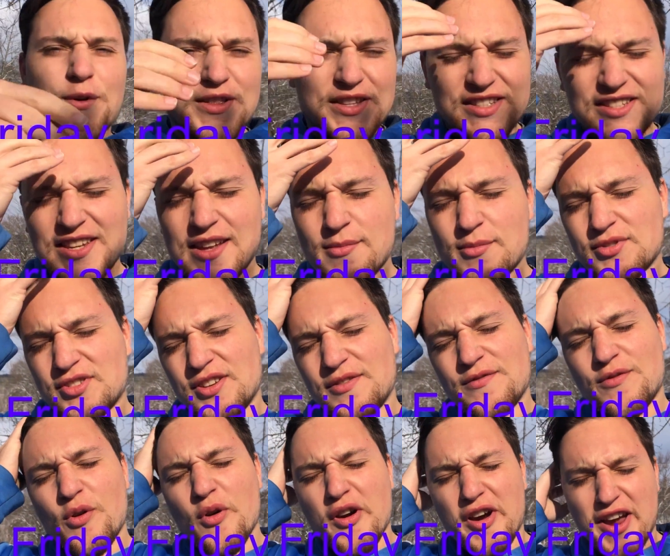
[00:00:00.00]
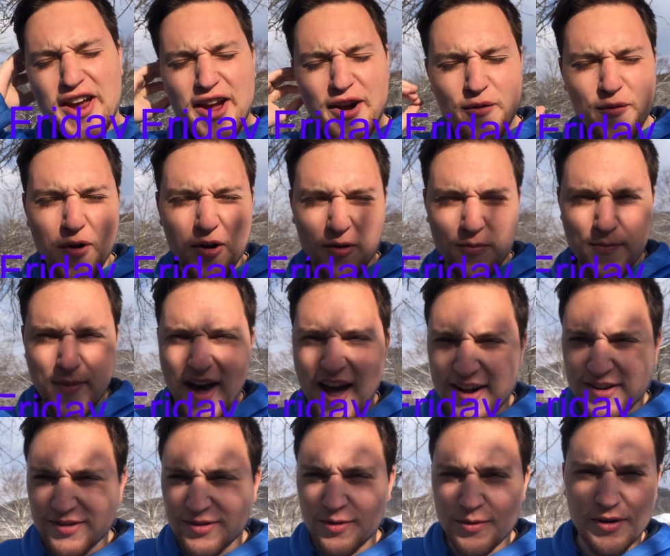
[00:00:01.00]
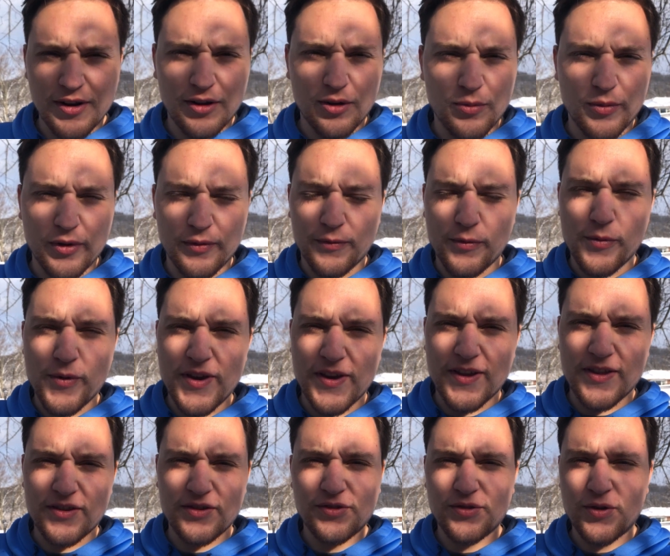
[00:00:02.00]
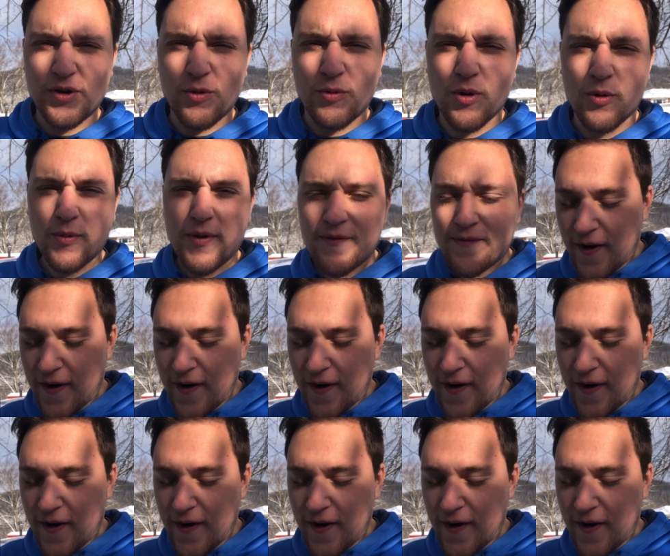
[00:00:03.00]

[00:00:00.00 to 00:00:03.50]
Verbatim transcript: This is M L G four here, and welcome back to another wonderful week in the show where we